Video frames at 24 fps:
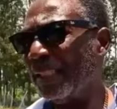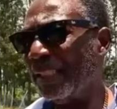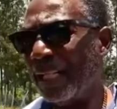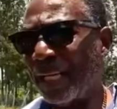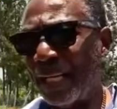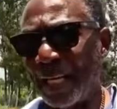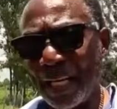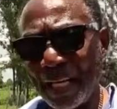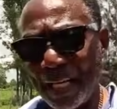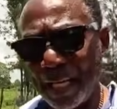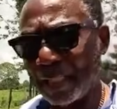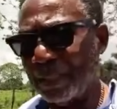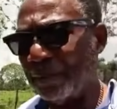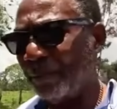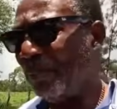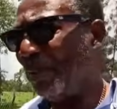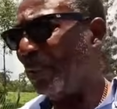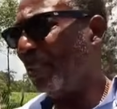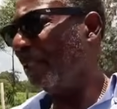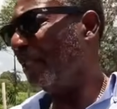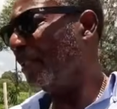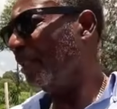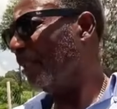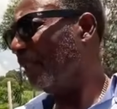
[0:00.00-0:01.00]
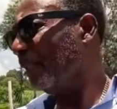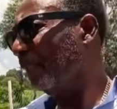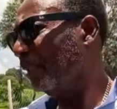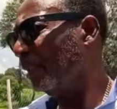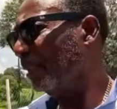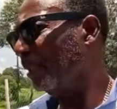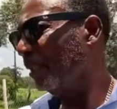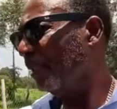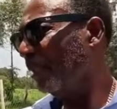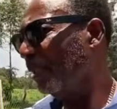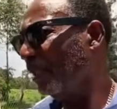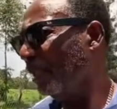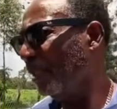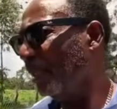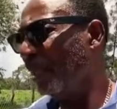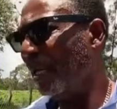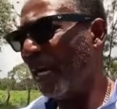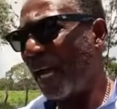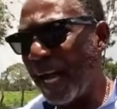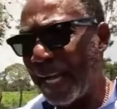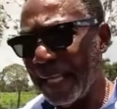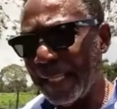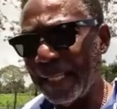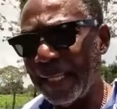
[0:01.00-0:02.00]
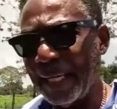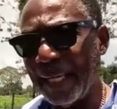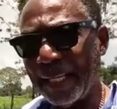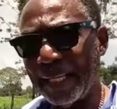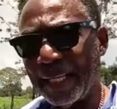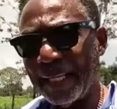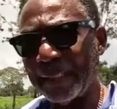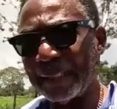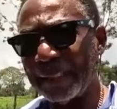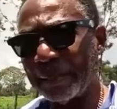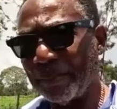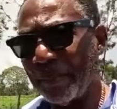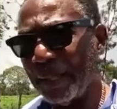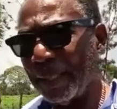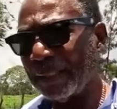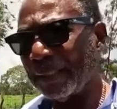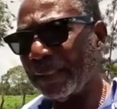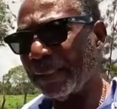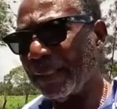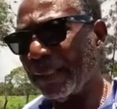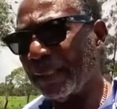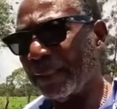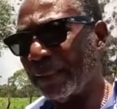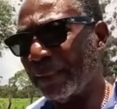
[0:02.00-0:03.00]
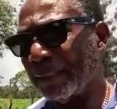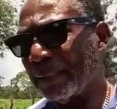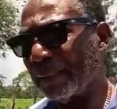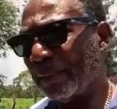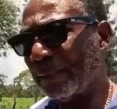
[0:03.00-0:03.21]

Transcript: in a heartbeat. Thank you, brother. I can get sponsors.